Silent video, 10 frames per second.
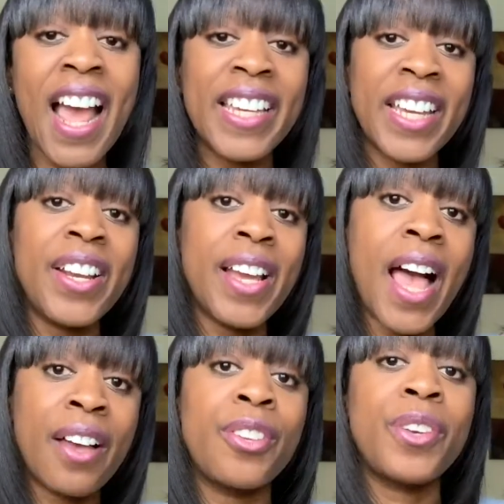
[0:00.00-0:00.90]
I get
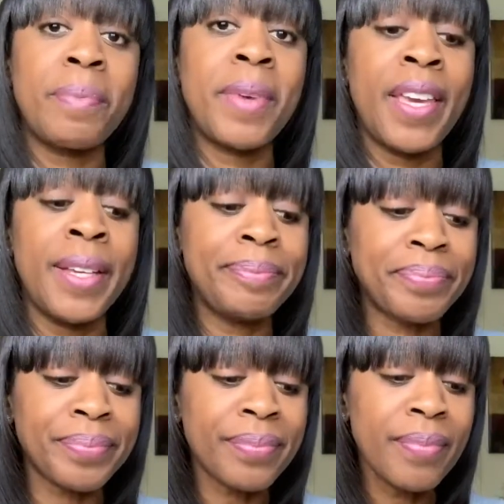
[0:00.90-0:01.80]
how you can be
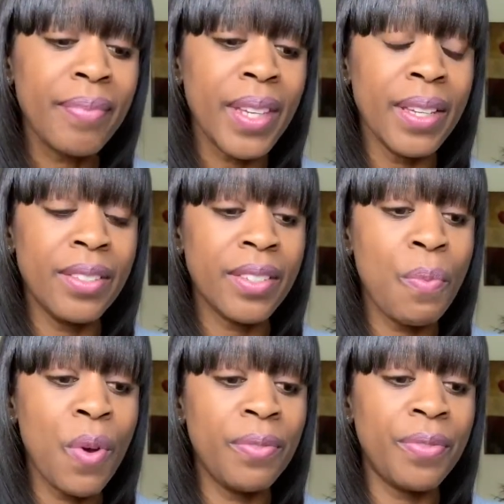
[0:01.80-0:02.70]
somewhat